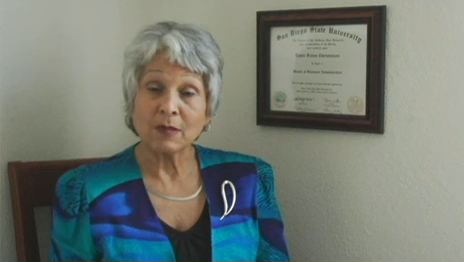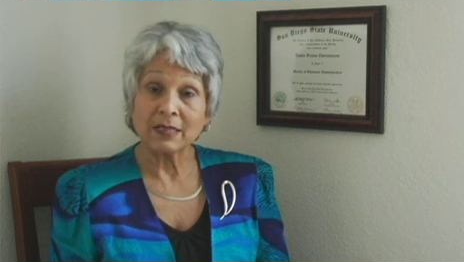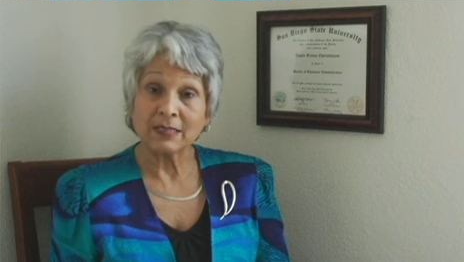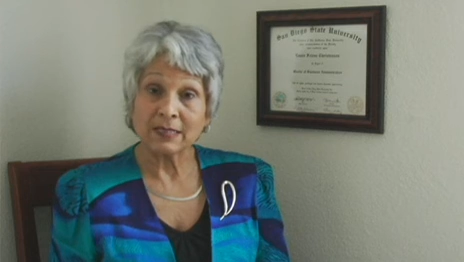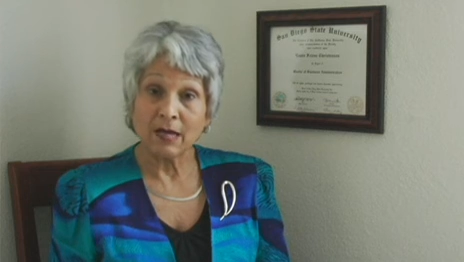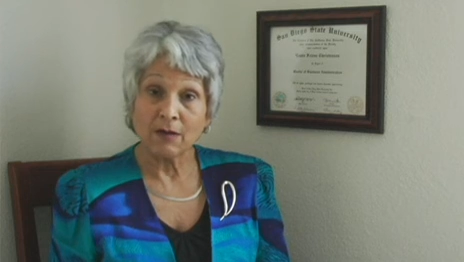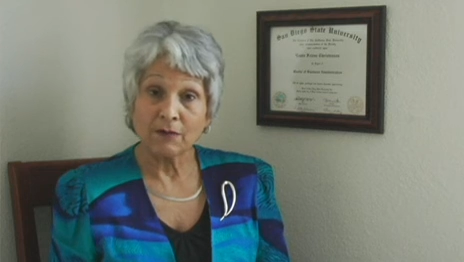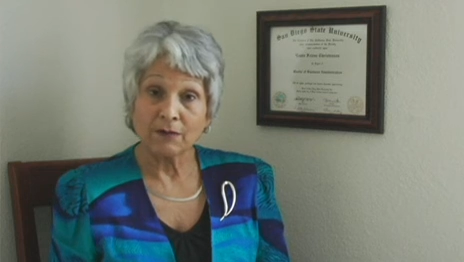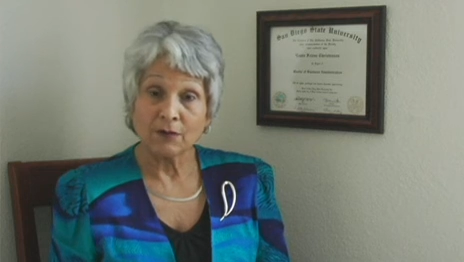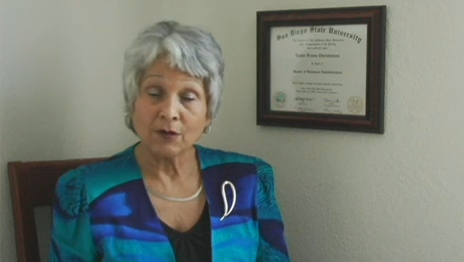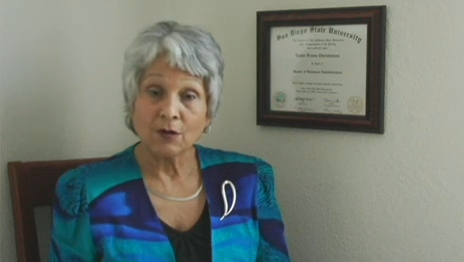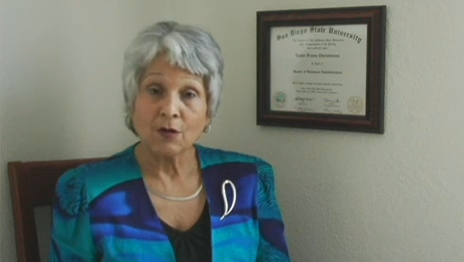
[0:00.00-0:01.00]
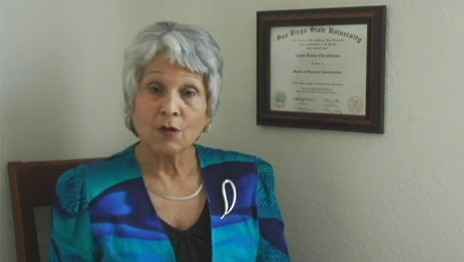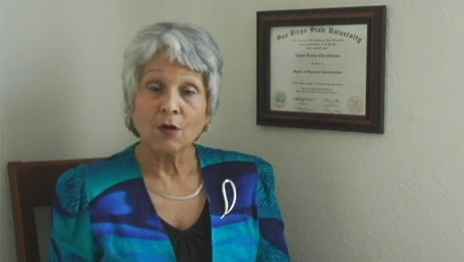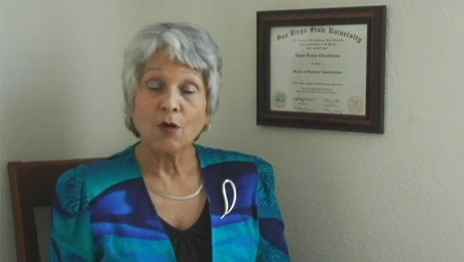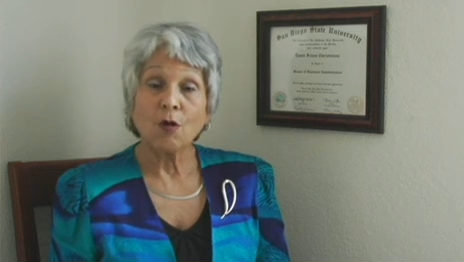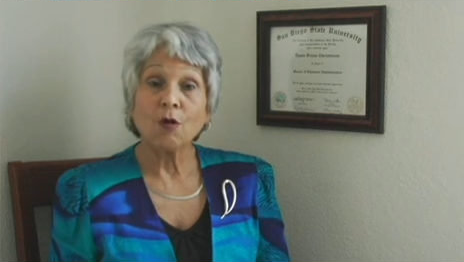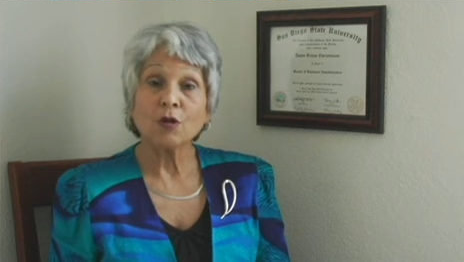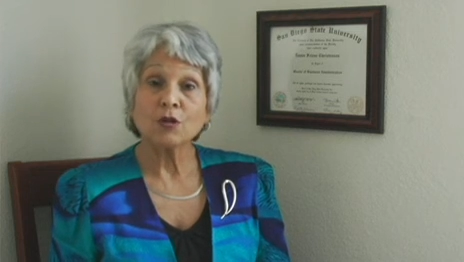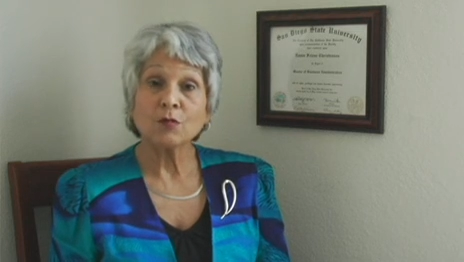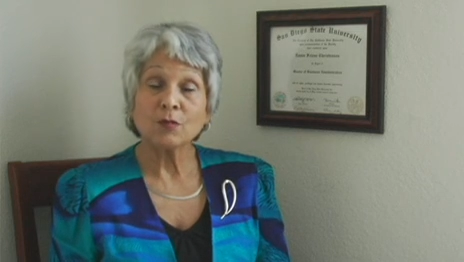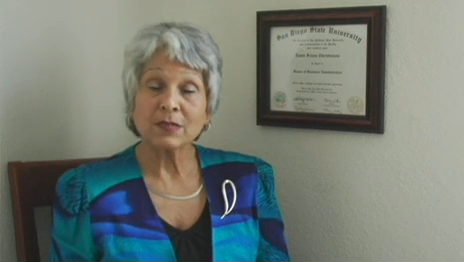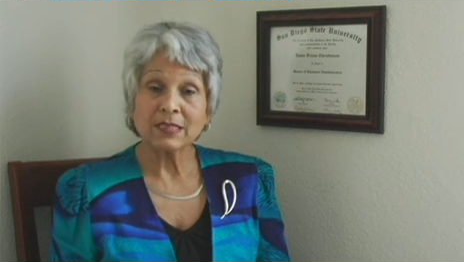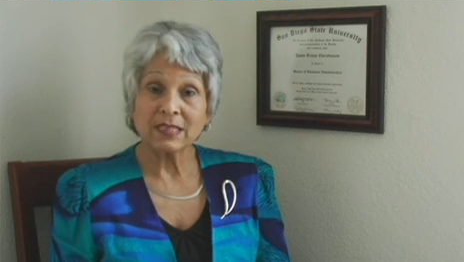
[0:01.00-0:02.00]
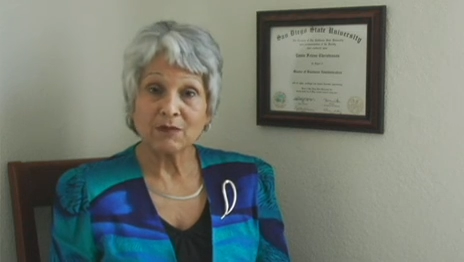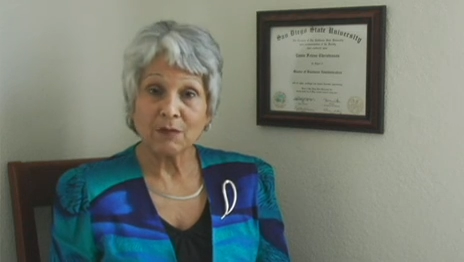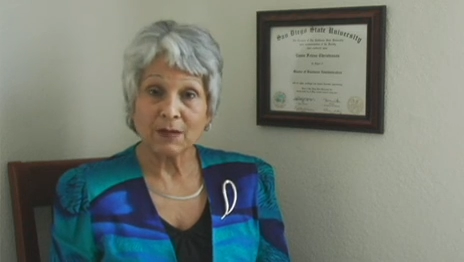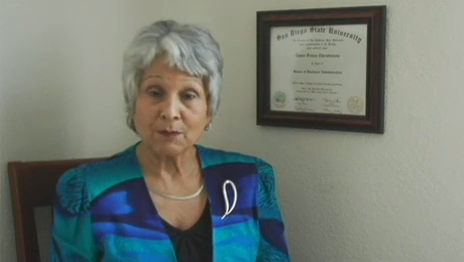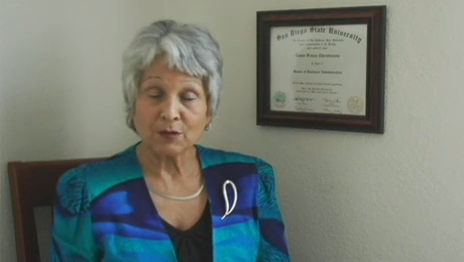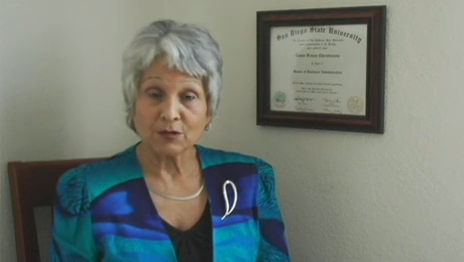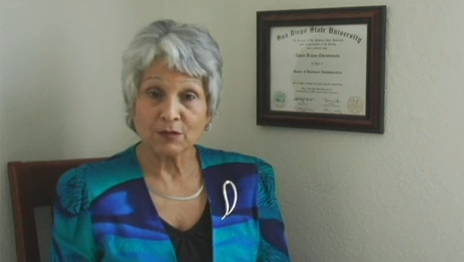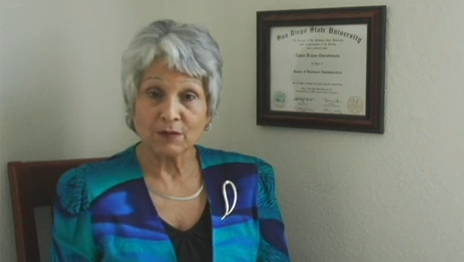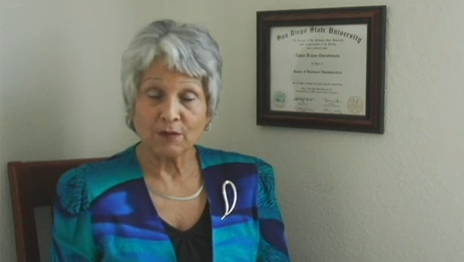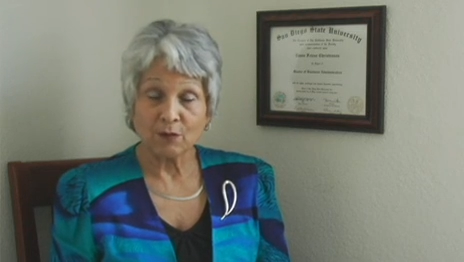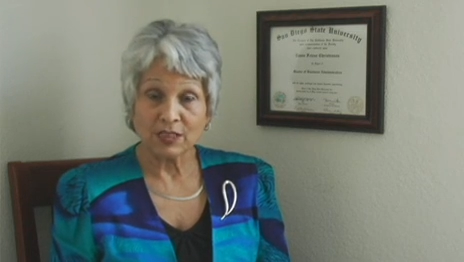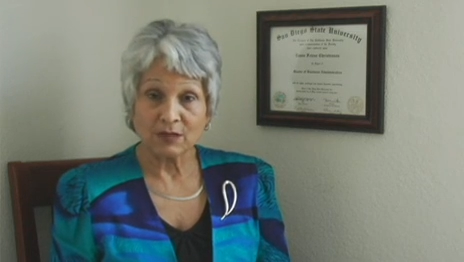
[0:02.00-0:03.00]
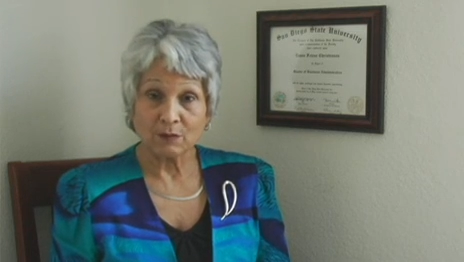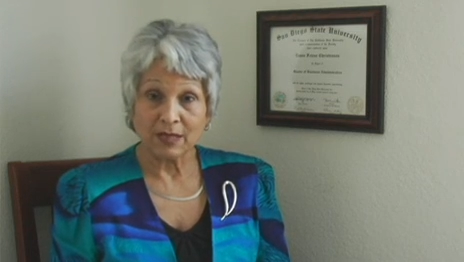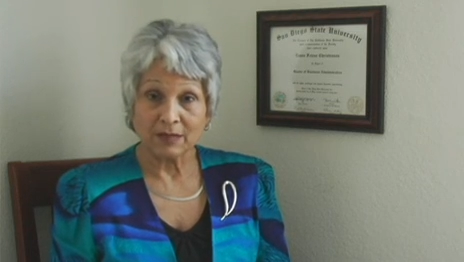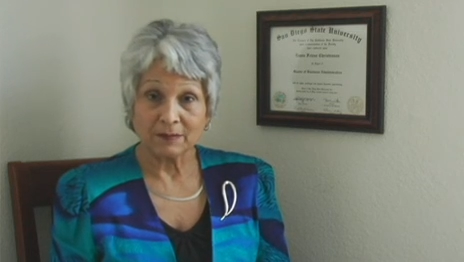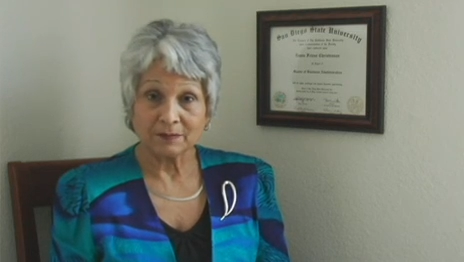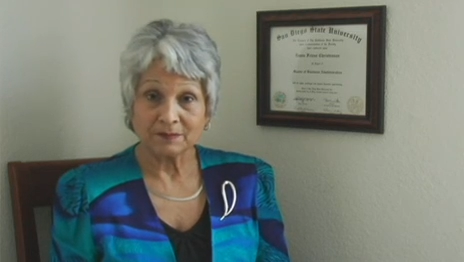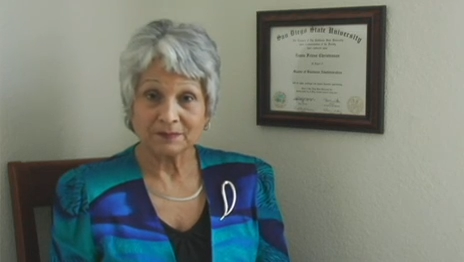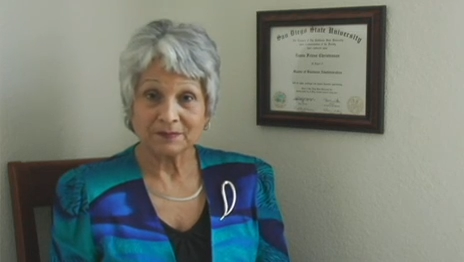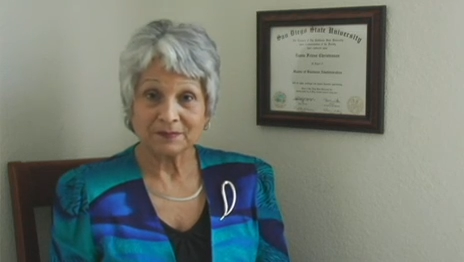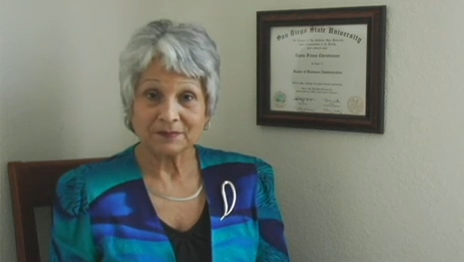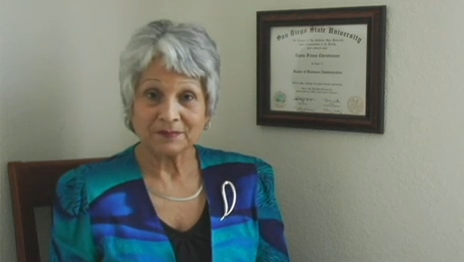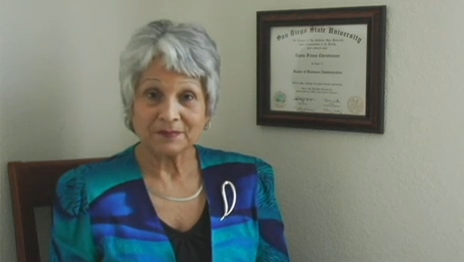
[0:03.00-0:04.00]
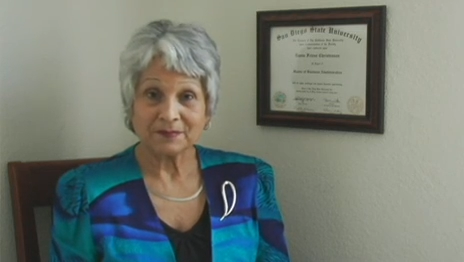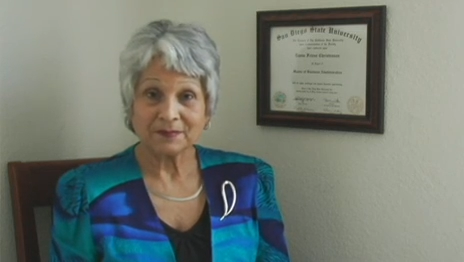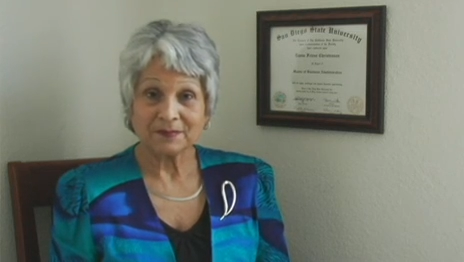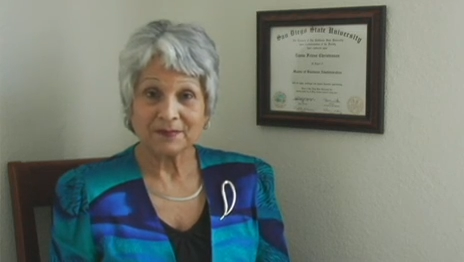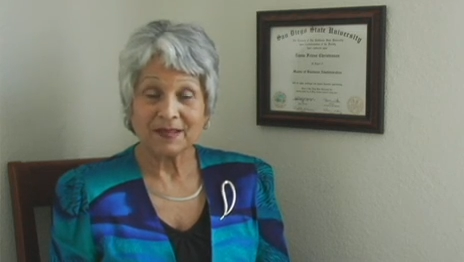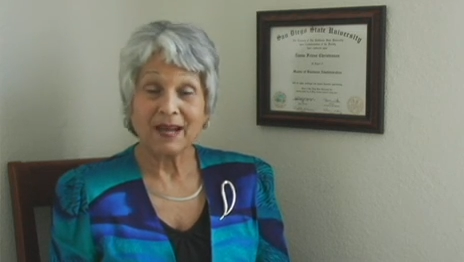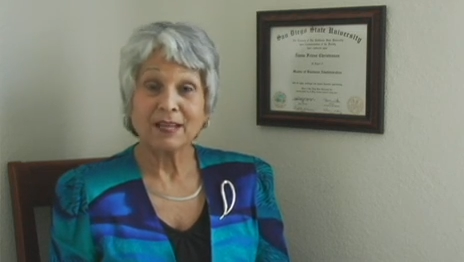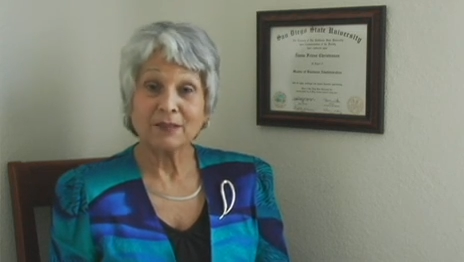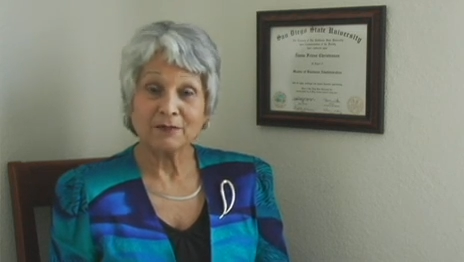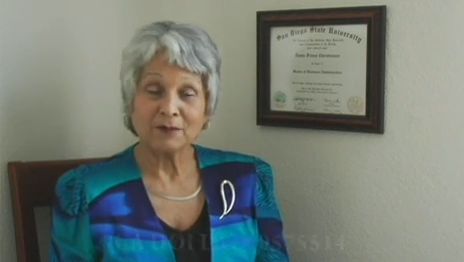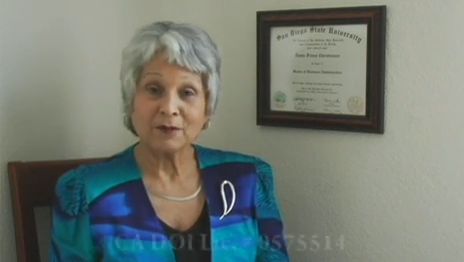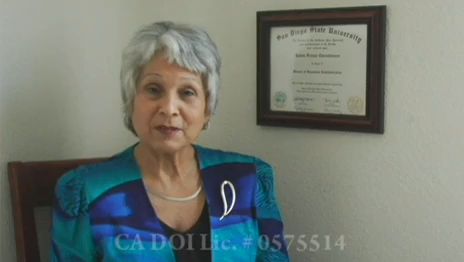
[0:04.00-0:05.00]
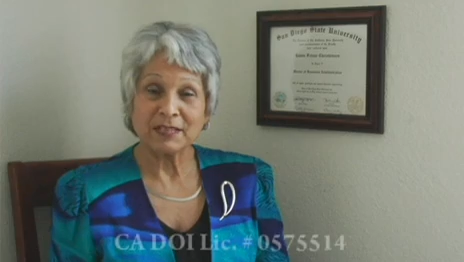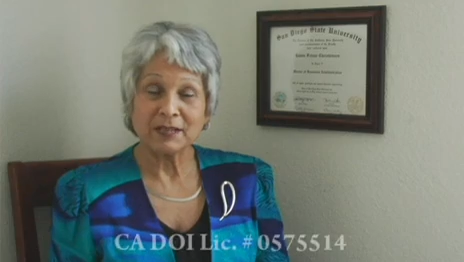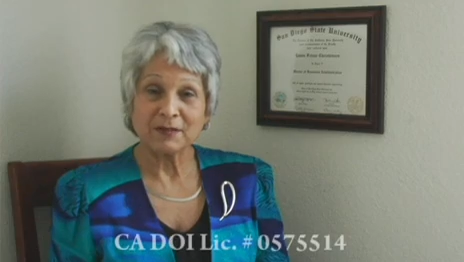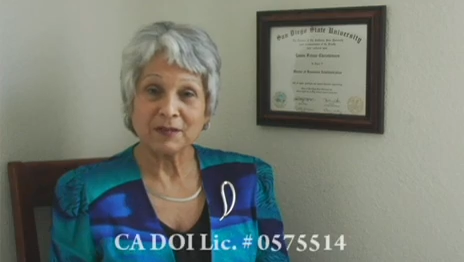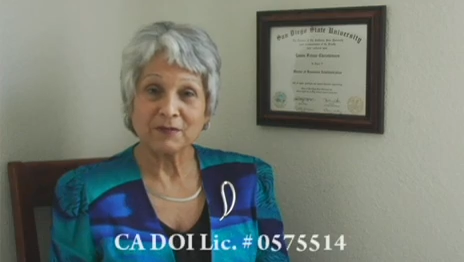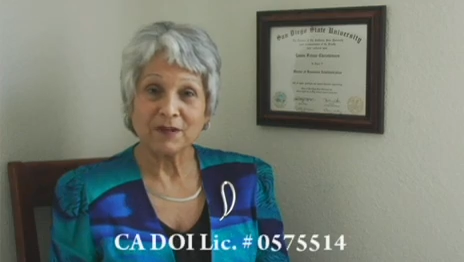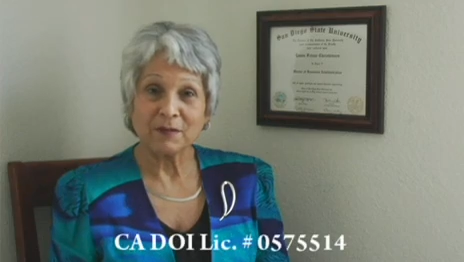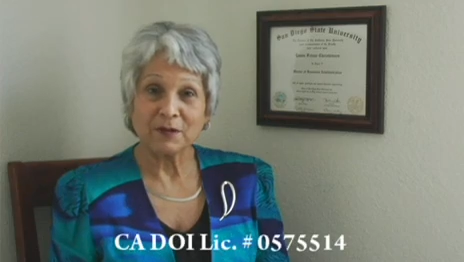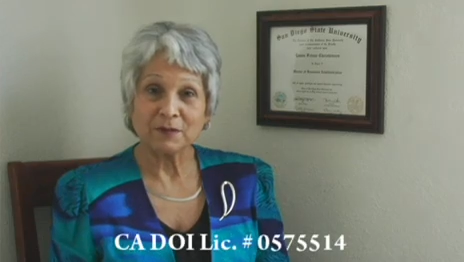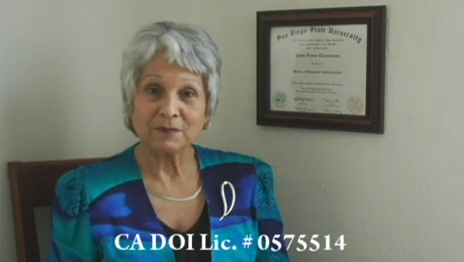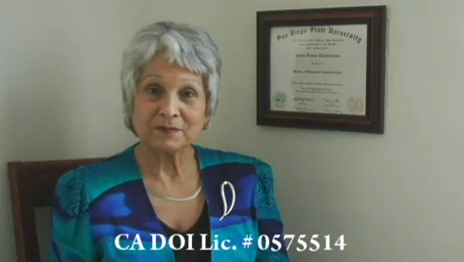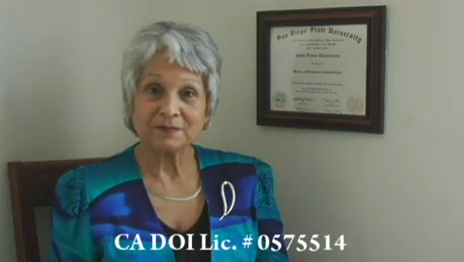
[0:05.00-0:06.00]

myself, or you will receive my personal voicemail. I look forward to hearing from you.